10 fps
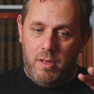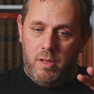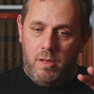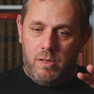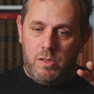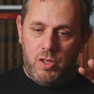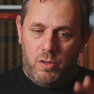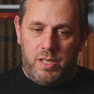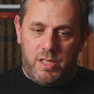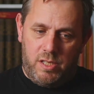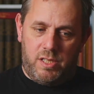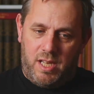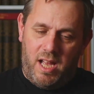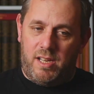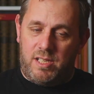Joyce's kind
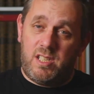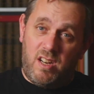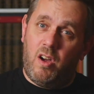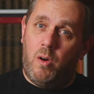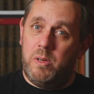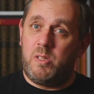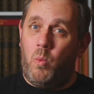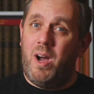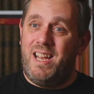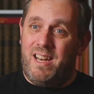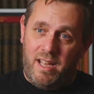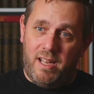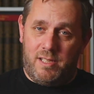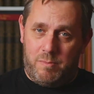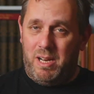of star was waning as
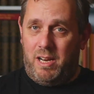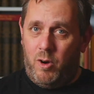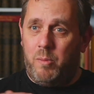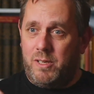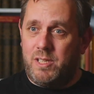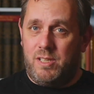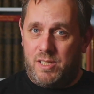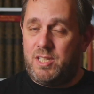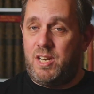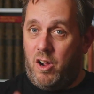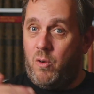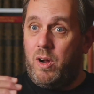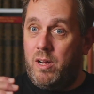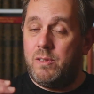Billy Robinson's star rose.